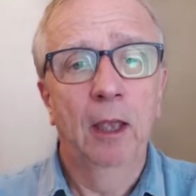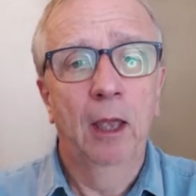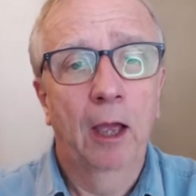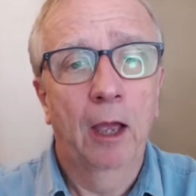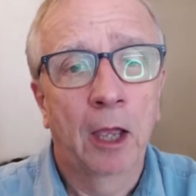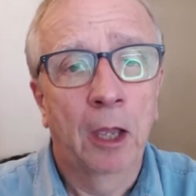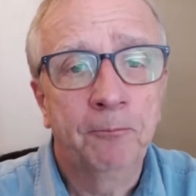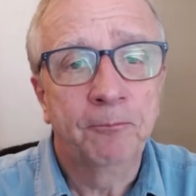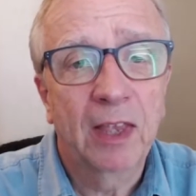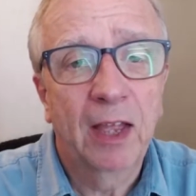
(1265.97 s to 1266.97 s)

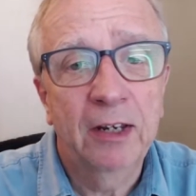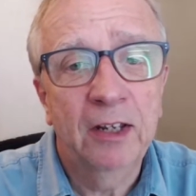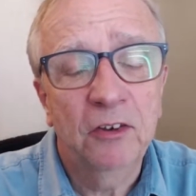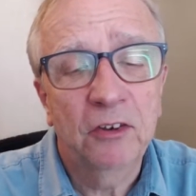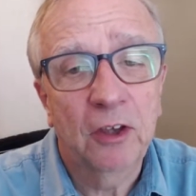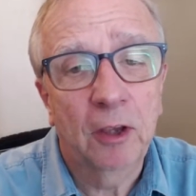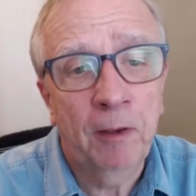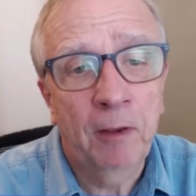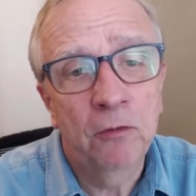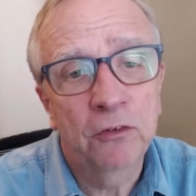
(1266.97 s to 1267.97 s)
And it's
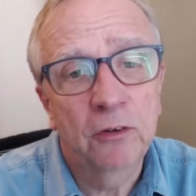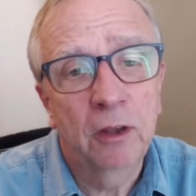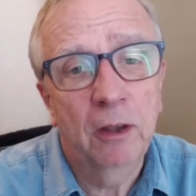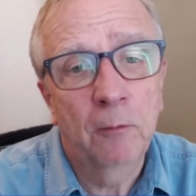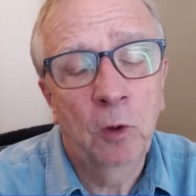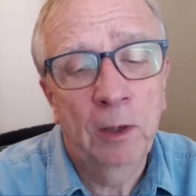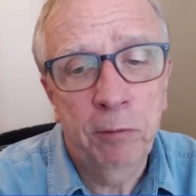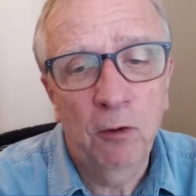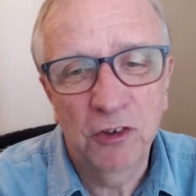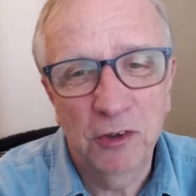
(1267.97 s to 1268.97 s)
about, where
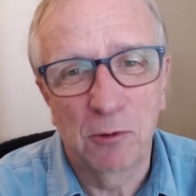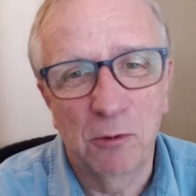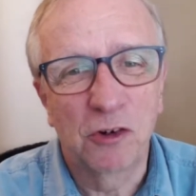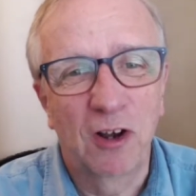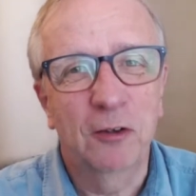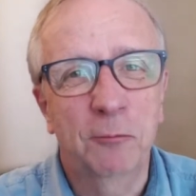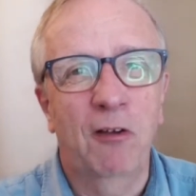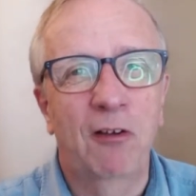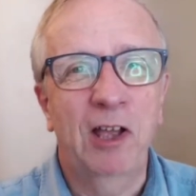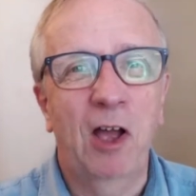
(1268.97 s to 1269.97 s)
possible, trying to
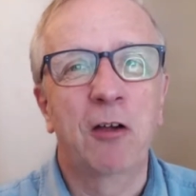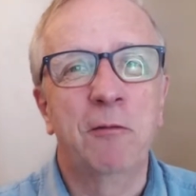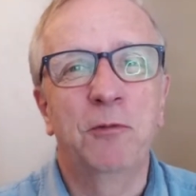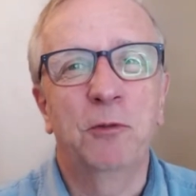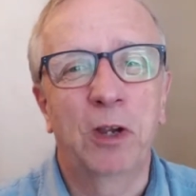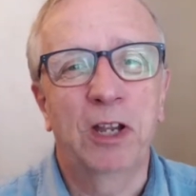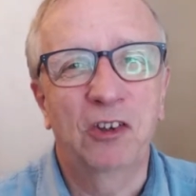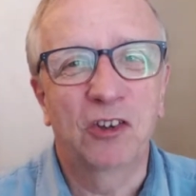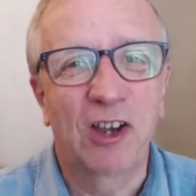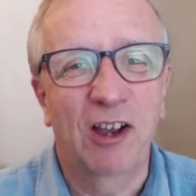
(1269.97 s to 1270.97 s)
buy homes
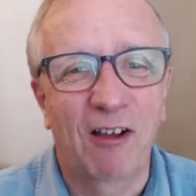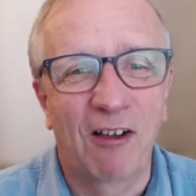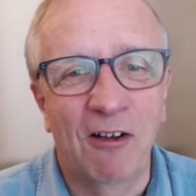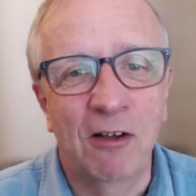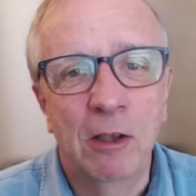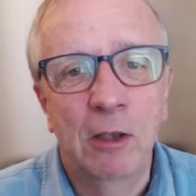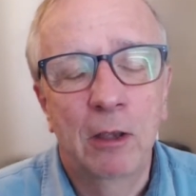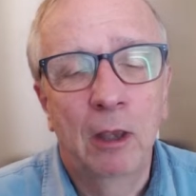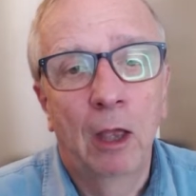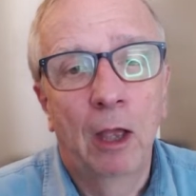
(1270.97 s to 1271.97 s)
which are
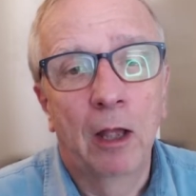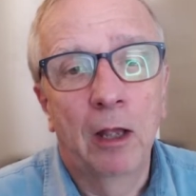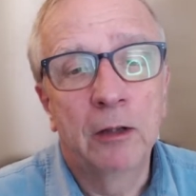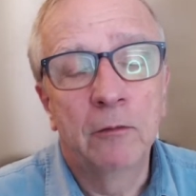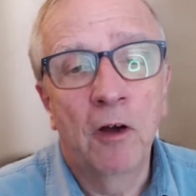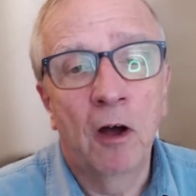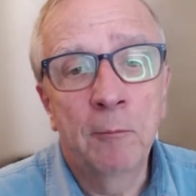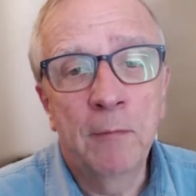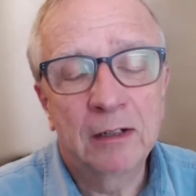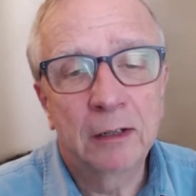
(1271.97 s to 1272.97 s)

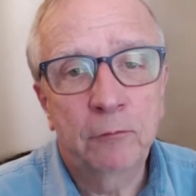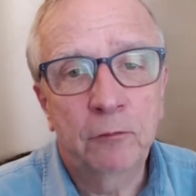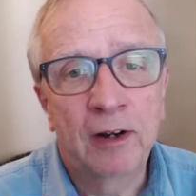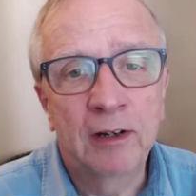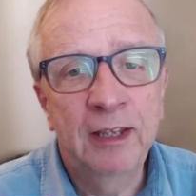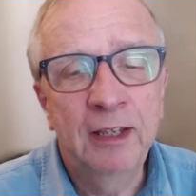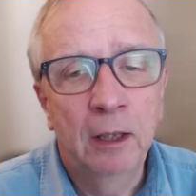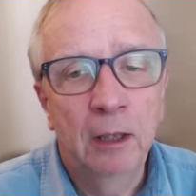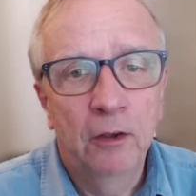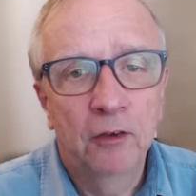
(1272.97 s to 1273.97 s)
environmentally friendly.
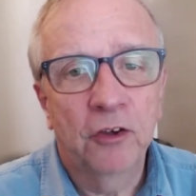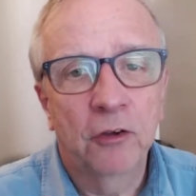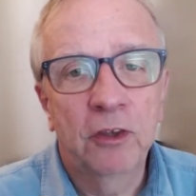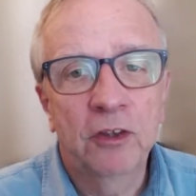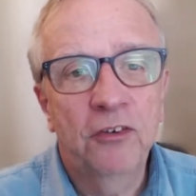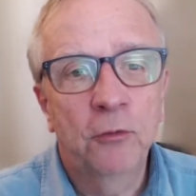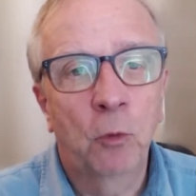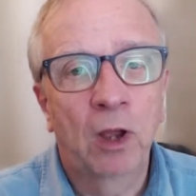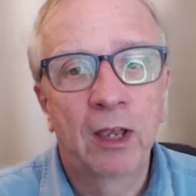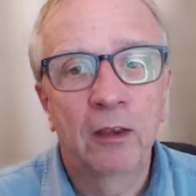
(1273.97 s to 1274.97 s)
So this is
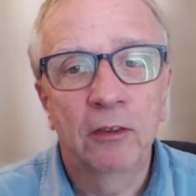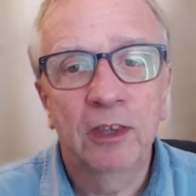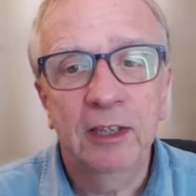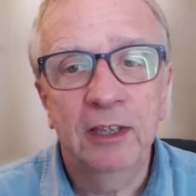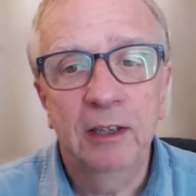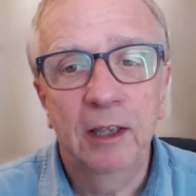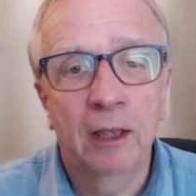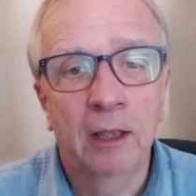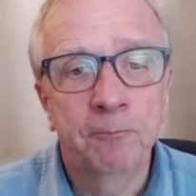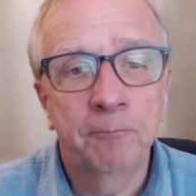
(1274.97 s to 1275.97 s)
where the
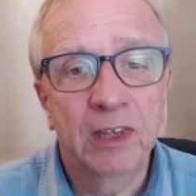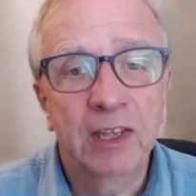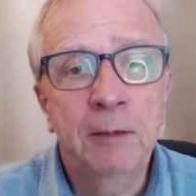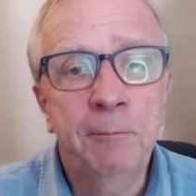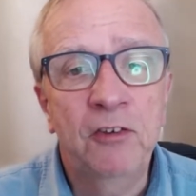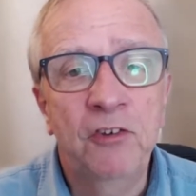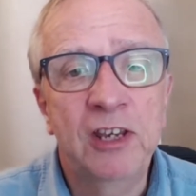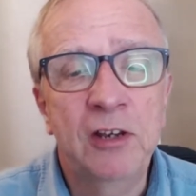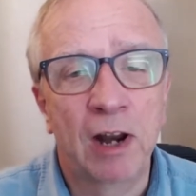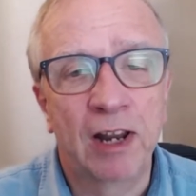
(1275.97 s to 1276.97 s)

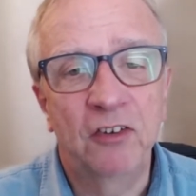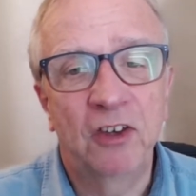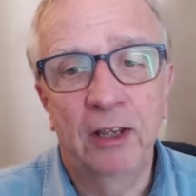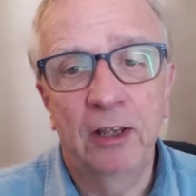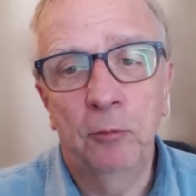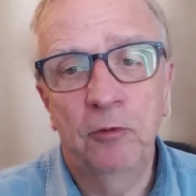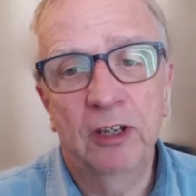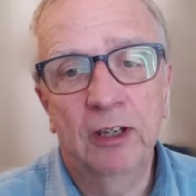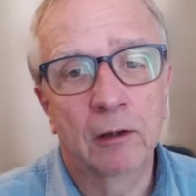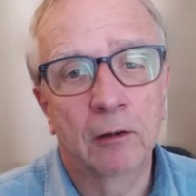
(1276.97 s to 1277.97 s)
EPC rating is
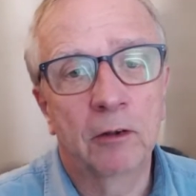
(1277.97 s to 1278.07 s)
particularly